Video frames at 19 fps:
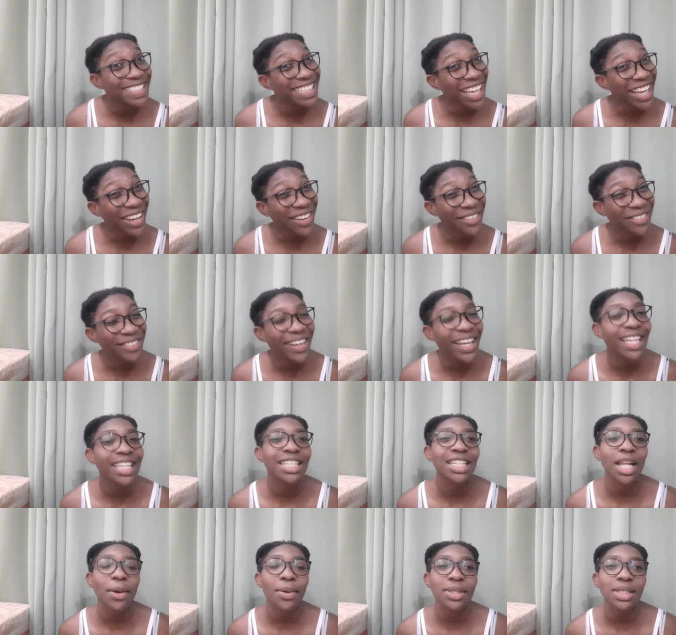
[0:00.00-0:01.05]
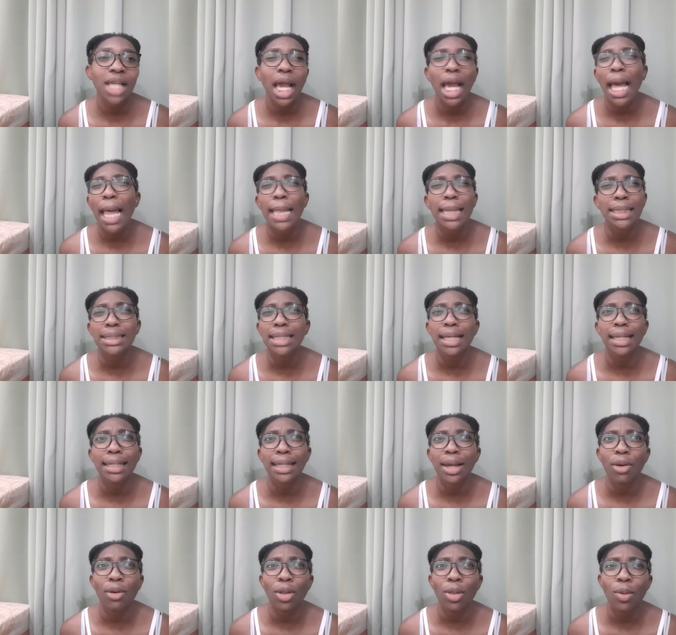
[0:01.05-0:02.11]
tough. And then I was like, at least I could
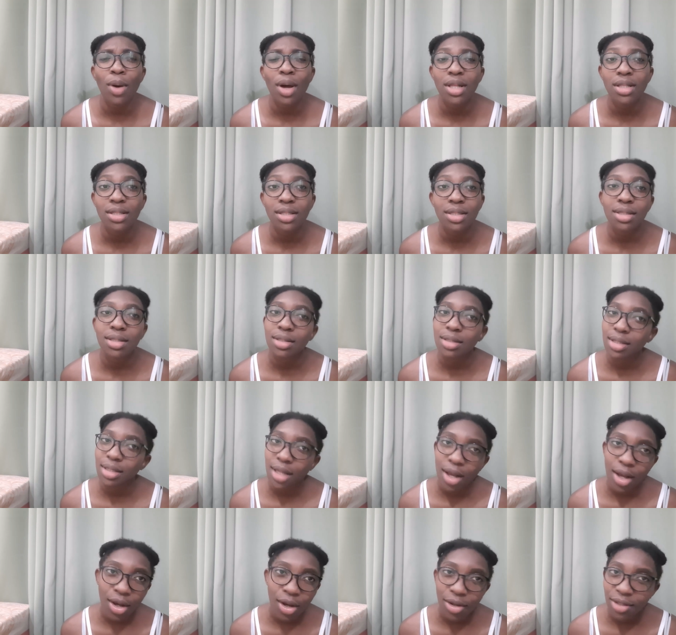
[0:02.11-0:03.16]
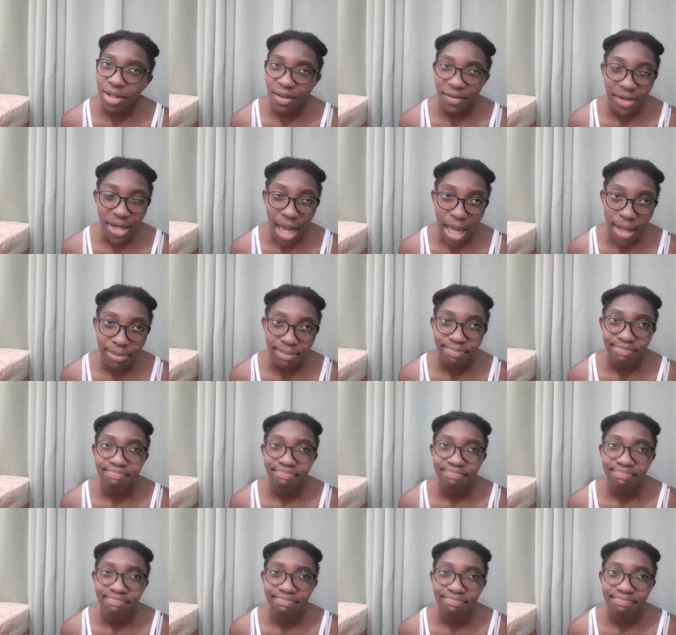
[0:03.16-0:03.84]
get all ones. No, never that.